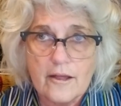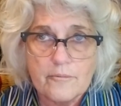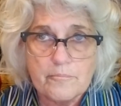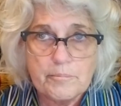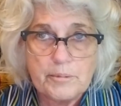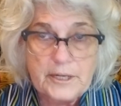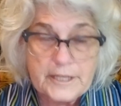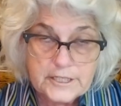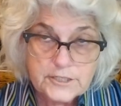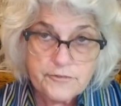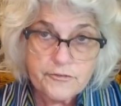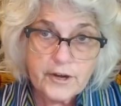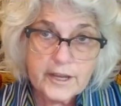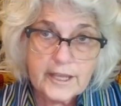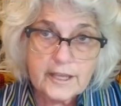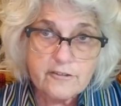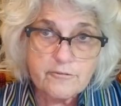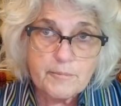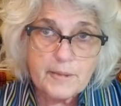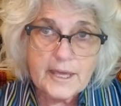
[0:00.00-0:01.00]
please
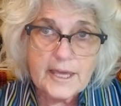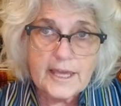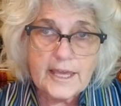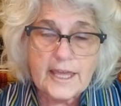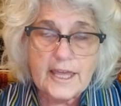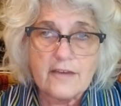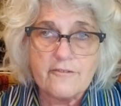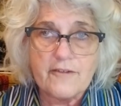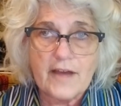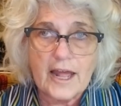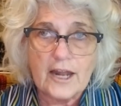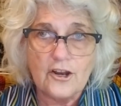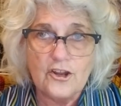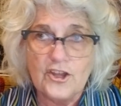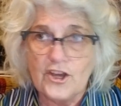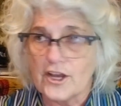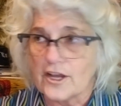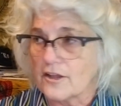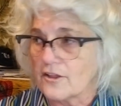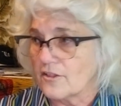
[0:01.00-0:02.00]
forgive me if I
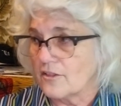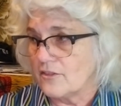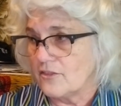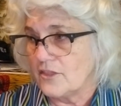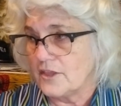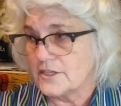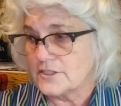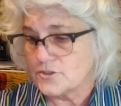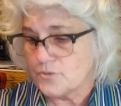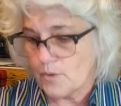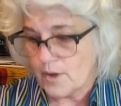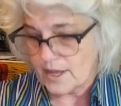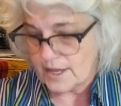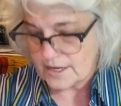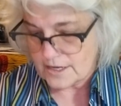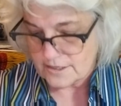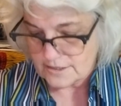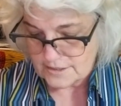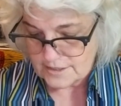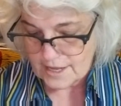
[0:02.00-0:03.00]
look this
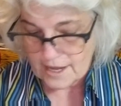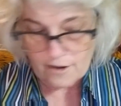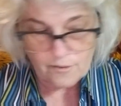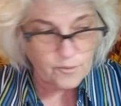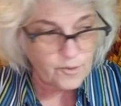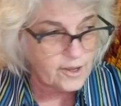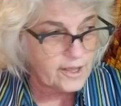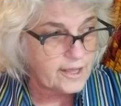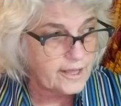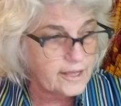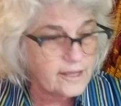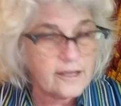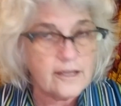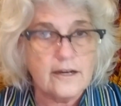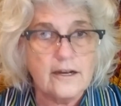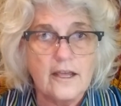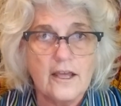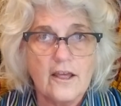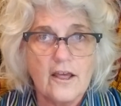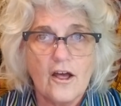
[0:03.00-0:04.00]
way and that way
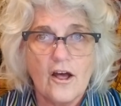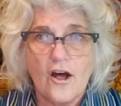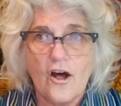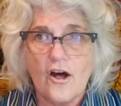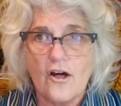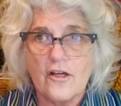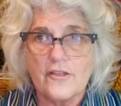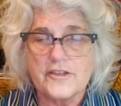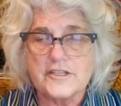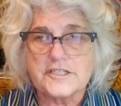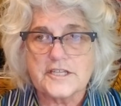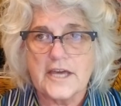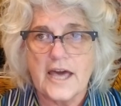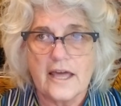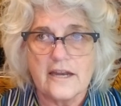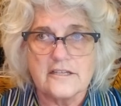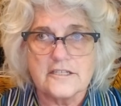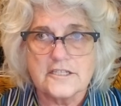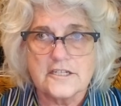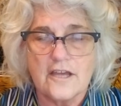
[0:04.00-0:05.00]
and all this
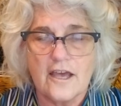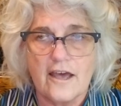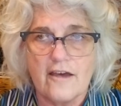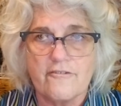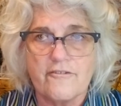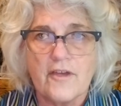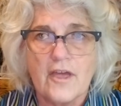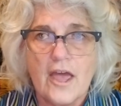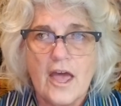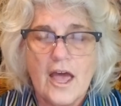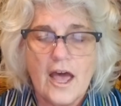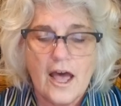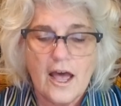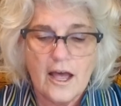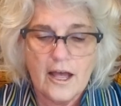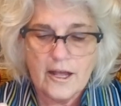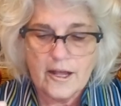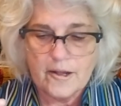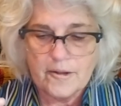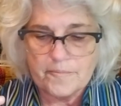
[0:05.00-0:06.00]
kind of stuff.
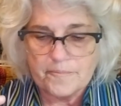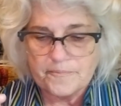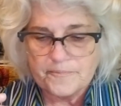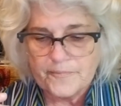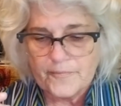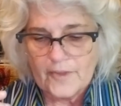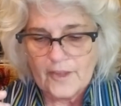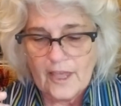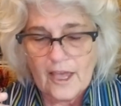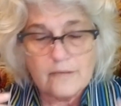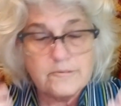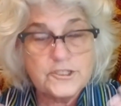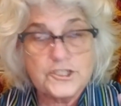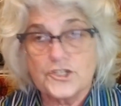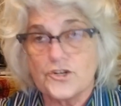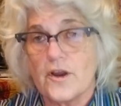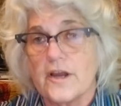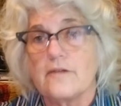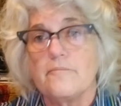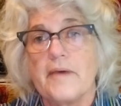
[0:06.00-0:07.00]
I'm
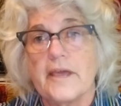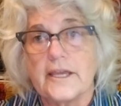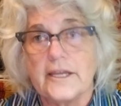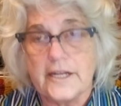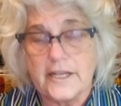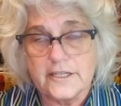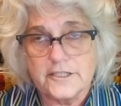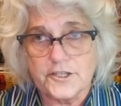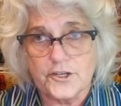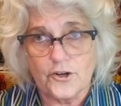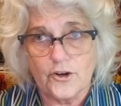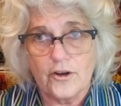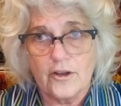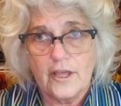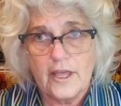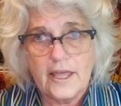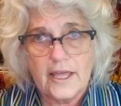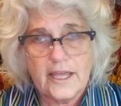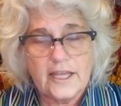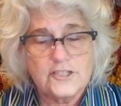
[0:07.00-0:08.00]
just trying to make it easier.
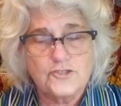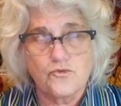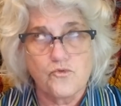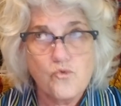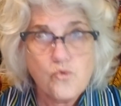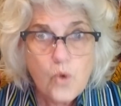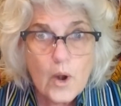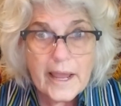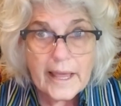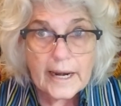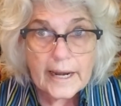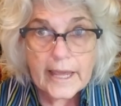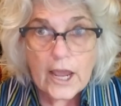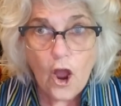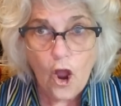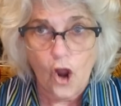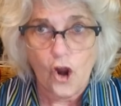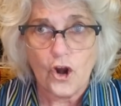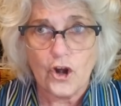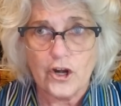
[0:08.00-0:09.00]
It's really
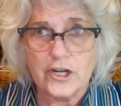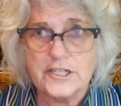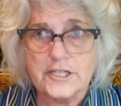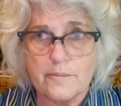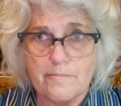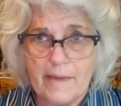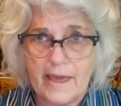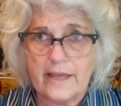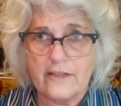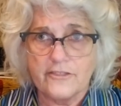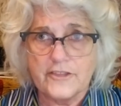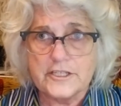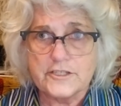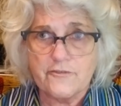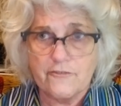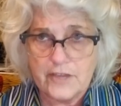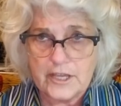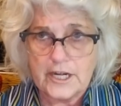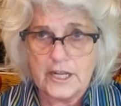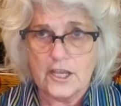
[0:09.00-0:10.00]
hard to make these
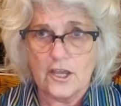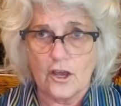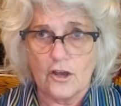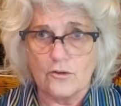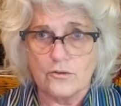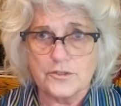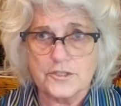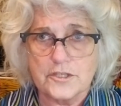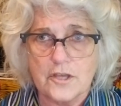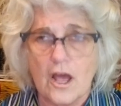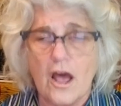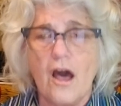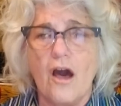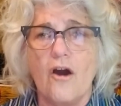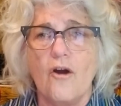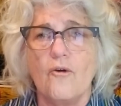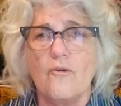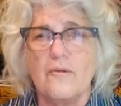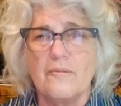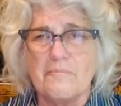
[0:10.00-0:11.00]
videos.
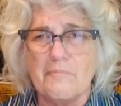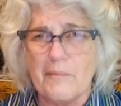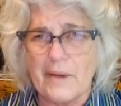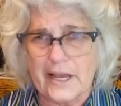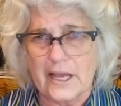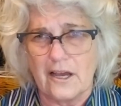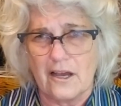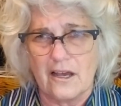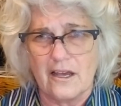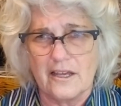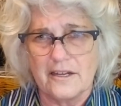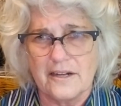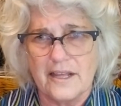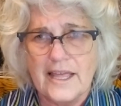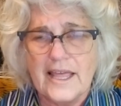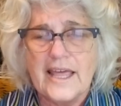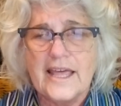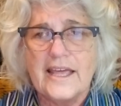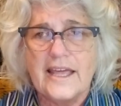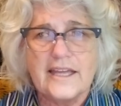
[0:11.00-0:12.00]
Oh my God.
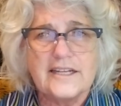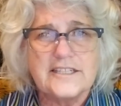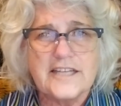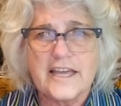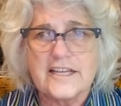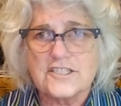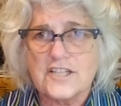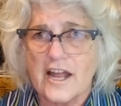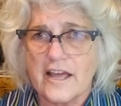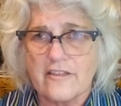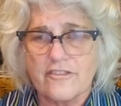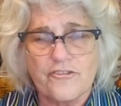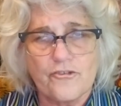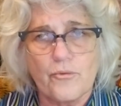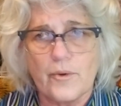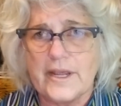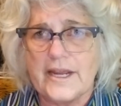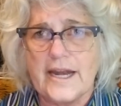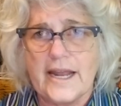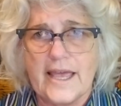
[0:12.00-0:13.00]
It takes like
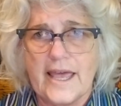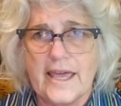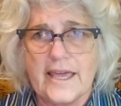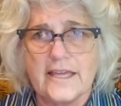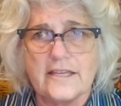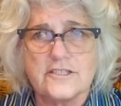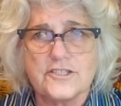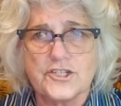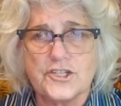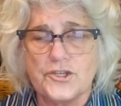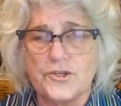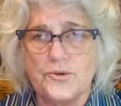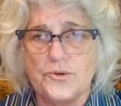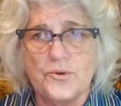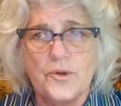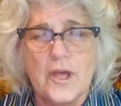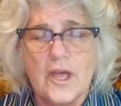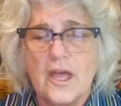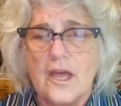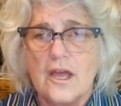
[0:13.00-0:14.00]
3 days to